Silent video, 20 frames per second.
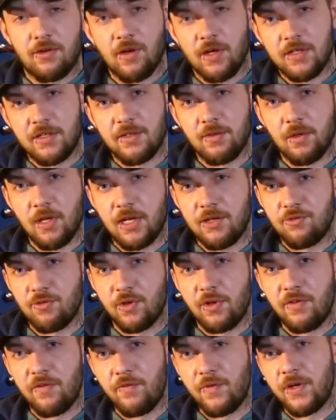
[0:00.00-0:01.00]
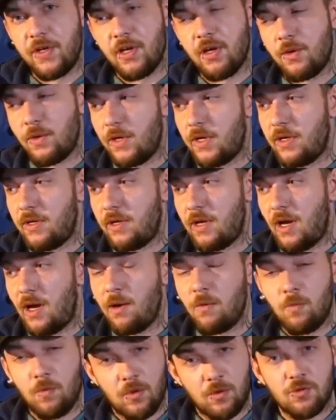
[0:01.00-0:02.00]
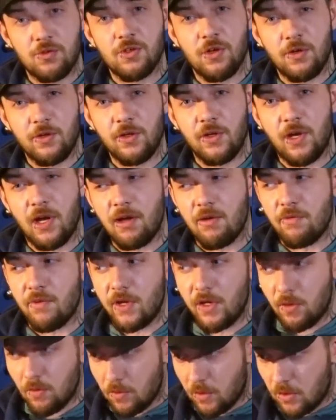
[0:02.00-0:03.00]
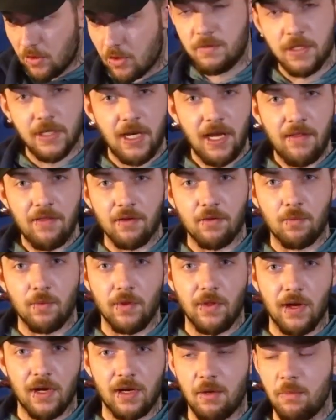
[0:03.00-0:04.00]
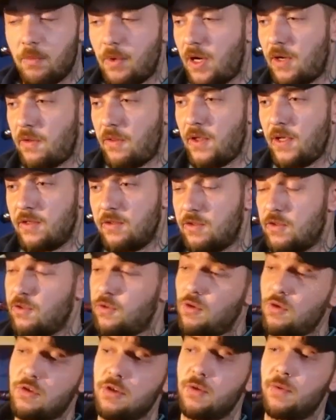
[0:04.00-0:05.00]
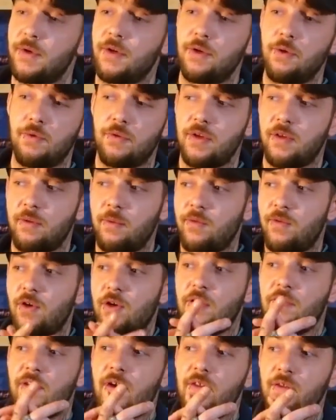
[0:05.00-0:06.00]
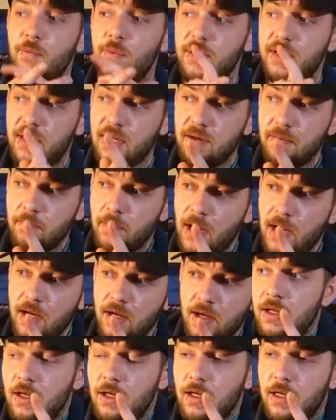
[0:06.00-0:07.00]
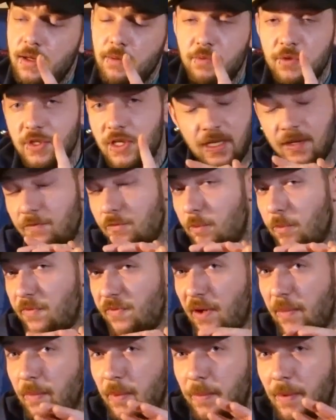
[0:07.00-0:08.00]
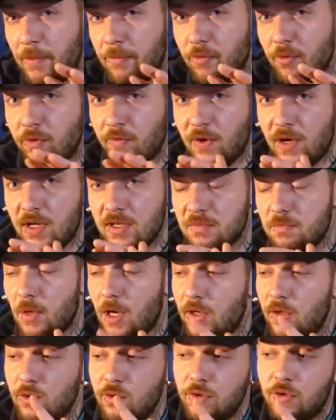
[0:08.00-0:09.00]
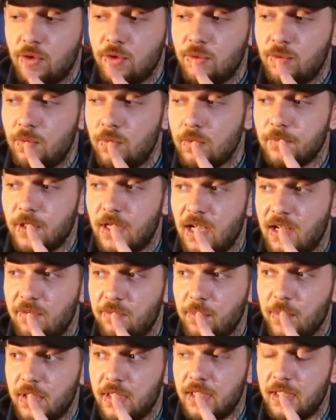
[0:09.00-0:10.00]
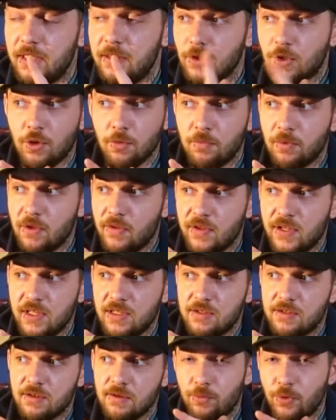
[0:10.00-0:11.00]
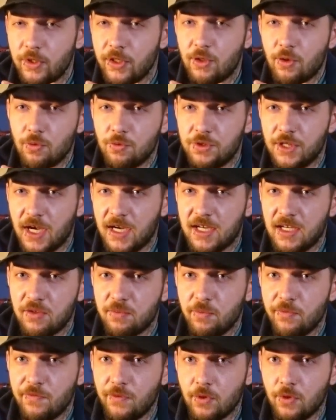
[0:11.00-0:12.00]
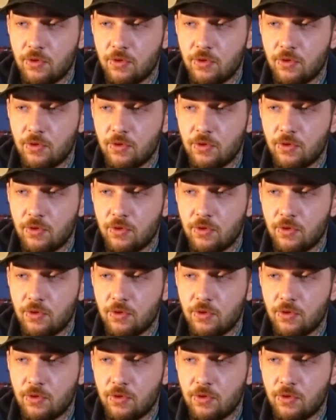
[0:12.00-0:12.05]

around till later on in the video and I will show you how they all look together with our combined things. There's also a new thing that we've got in there that we didn't make. It was a gift from a family member of ours. My uncle gave me a couple of these pretty cool jackets before